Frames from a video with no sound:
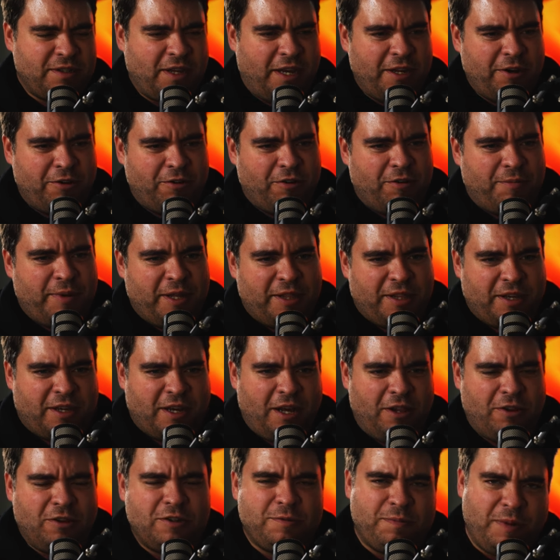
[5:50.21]
I don't know about the
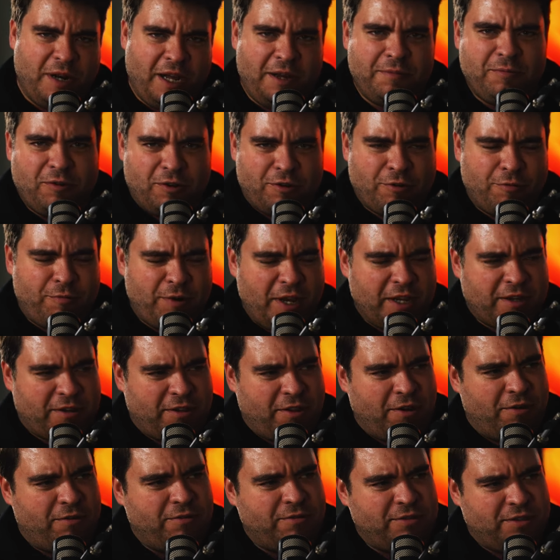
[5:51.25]
colors, but I will correct
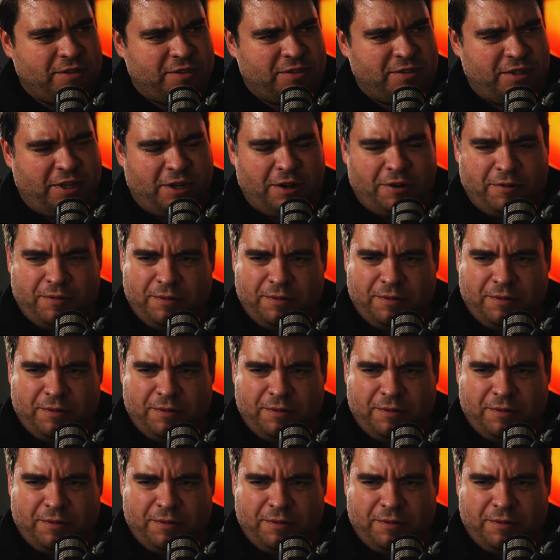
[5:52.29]
those,